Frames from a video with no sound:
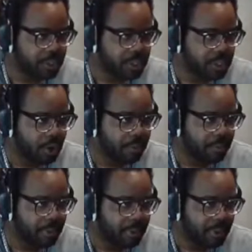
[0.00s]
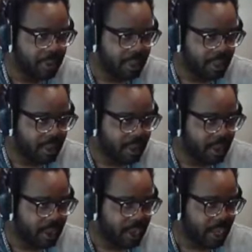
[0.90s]
So
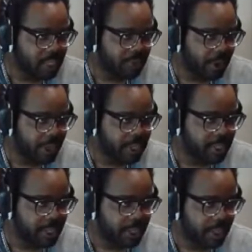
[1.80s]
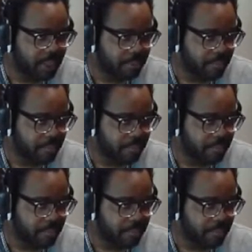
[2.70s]
it's very easy to